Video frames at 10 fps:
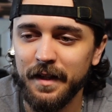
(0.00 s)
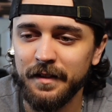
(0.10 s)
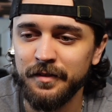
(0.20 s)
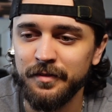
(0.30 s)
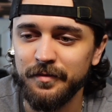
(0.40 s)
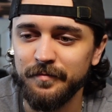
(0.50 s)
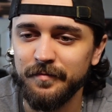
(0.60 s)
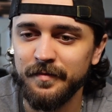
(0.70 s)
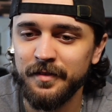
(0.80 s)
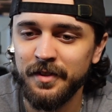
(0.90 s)
just
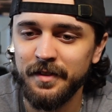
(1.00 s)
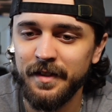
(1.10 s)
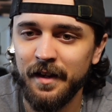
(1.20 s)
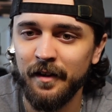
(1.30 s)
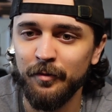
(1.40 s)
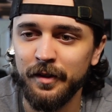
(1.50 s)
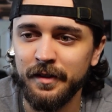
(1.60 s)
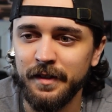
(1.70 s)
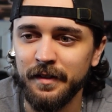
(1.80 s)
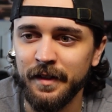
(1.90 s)
sit down and
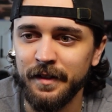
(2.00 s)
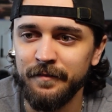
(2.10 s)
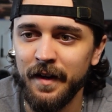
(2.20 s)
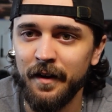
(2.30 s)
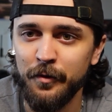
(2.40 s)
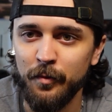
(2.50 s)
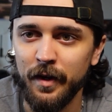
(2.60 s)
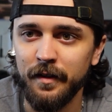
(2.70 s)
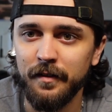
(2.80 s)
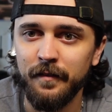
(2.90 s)
really like
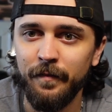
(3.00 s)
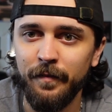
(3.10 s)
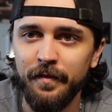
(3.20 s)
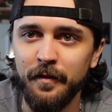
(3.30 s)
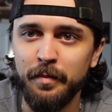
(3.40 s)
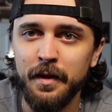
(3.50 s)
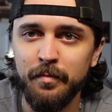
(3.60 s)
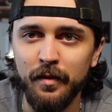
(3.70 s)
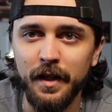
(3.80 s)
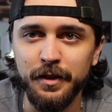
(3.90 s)
evaluate the
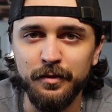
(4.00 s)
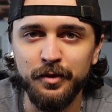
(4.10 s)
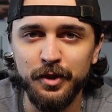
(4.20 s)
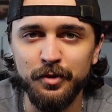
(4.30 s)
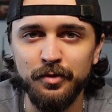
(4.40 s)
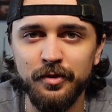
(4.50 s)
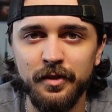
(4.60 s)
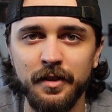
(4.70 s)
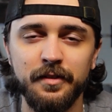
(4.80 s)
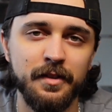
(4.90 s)
people that you choose
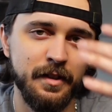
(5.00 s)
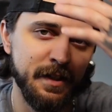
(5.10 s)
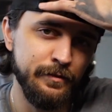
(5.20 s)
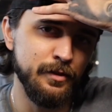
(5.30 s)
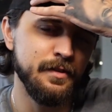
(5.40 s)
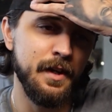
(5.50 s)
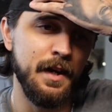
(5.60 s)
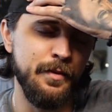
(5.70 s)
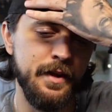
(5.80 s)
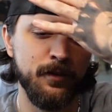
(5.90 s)
to, to give your
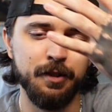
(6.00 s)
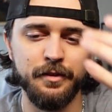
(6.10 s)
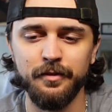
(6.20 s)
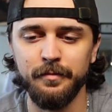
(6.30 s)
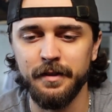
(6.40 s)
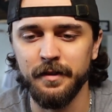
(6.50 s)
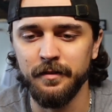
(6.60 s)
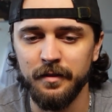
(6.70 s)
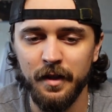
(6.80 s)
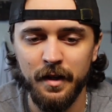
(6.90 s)
time and energy to
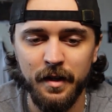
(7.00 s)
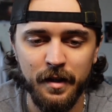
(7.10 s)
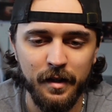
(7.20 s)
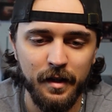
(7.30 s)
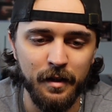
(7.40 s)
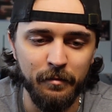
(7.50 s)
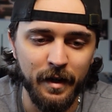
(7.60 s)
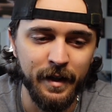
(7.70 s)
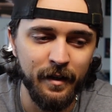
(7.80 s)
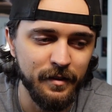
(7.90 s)
because um, I
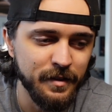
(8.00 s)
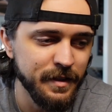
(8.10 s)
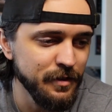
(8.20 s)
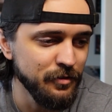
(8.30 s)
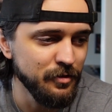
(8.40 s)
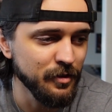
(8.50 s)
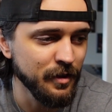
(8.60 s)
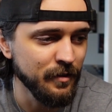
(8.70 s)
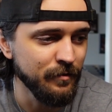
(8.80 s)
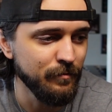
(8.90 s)
guarantee you you're
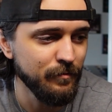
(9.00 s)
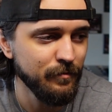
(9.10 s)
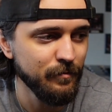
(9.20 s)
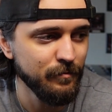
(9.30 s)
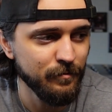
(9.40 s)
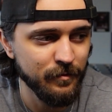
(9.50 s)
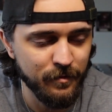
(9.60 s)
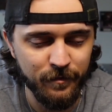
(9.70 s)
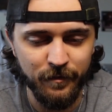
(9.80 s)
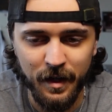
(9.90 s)
gonna
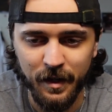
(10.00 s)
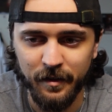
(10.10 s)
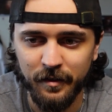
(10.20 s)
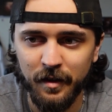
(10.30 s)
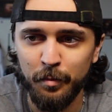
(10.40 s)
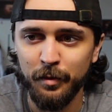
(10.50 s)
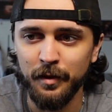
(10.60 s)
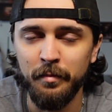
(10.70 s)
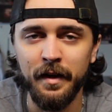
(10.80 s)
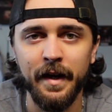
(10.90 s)
find a couple
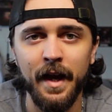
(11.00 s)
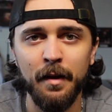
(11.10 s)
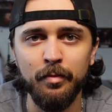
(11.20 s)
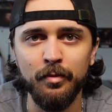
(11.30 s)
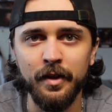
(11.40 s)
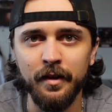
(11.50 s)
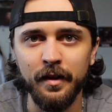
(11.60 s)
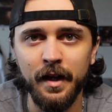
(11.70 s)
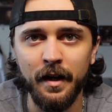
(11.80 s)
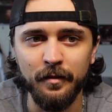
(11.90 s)
of bad apples that are
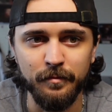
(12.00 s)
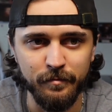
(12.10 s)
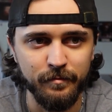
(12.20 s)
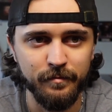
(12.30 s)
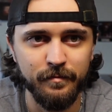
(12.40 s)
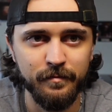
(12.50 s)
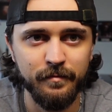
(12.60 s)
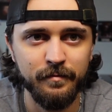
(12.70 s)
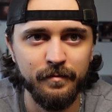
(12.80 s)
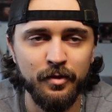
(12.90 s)
kind of
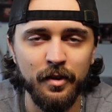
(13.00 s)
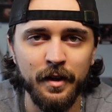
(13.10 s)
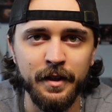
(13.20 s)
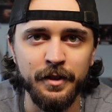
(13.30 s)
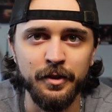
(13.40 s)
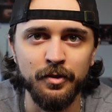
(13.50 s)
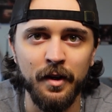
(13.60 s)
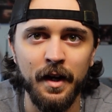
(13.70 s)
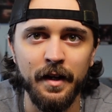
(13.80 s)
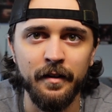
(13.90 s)
sucking you
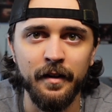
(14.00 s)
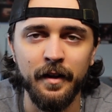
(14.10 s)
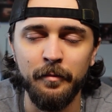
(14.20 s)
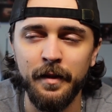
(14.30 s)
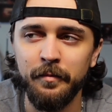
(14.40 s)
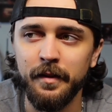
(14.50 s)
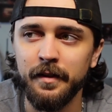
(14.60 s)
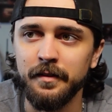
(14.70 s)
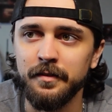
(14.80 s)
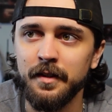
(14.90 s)
dry. You know what I mean?
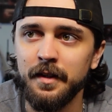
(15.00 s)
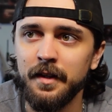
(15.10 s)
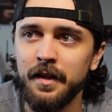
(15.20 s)
Because